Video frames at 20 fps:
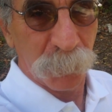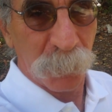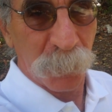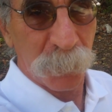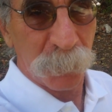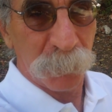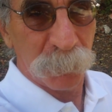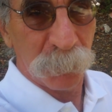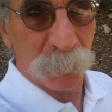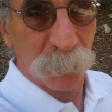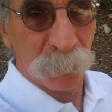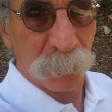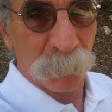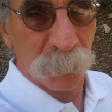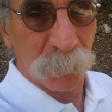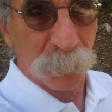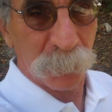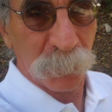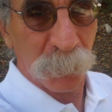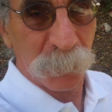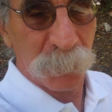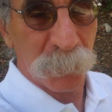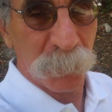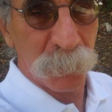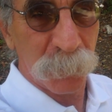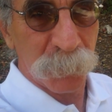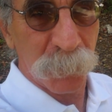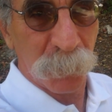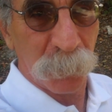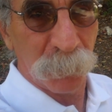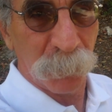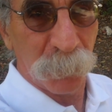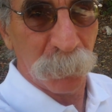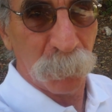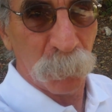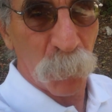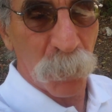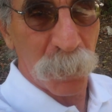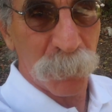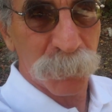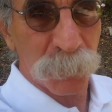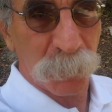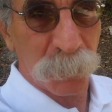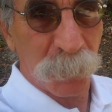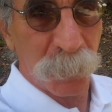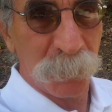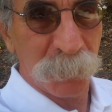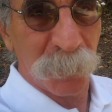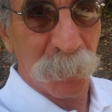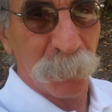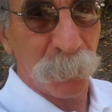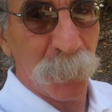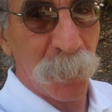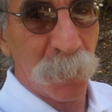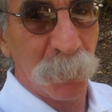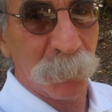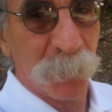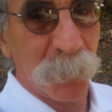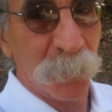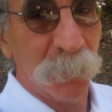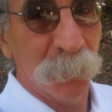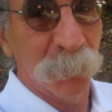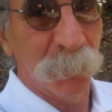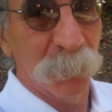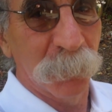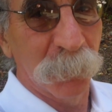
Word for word: They didn't tell their wives that they ended up marrying,